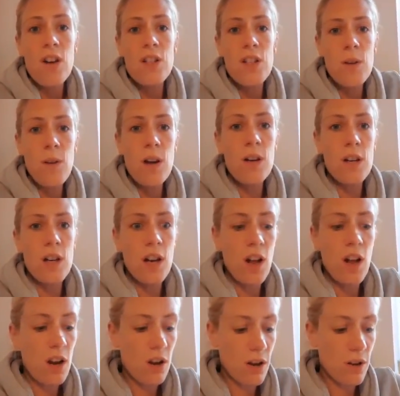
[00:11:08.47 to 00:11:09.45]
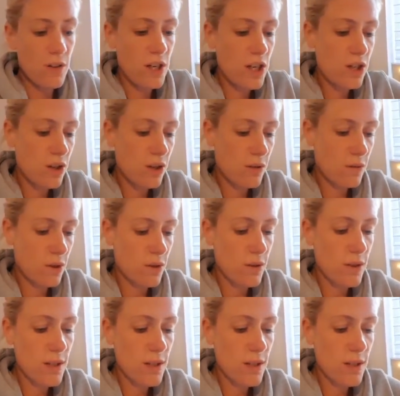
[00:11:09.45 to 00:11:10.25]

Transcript: too long, and a lot longer than it should have done.